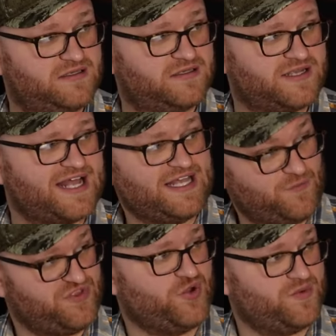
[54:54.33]
mm. kind of
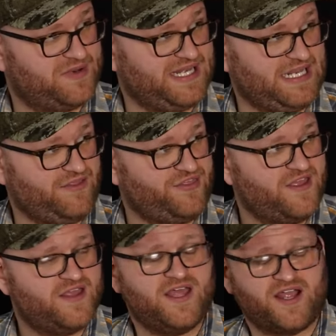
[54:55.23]
like with you and
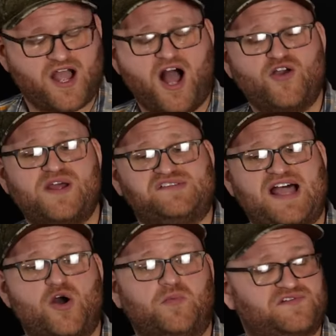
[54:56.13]
Beneath, right?
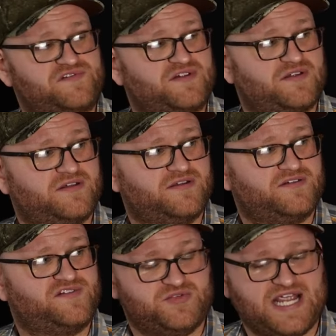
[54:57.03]
Conquest I almost
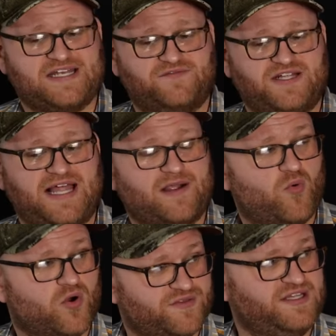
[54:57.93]
subjectively
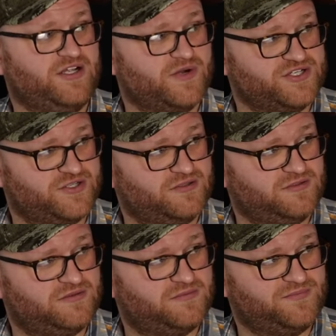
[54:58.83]
like more than the
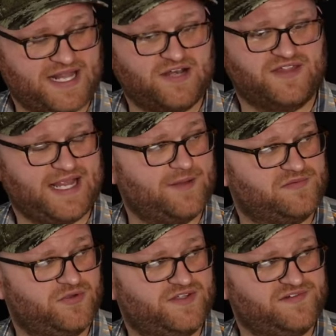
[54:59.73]
original. Correct. Kind of the
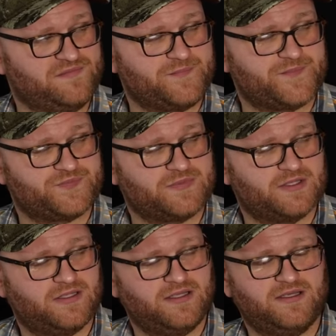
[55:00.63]
I, I can totally
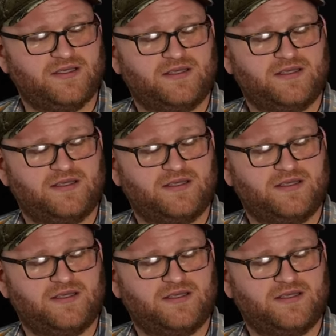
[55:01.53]
see that.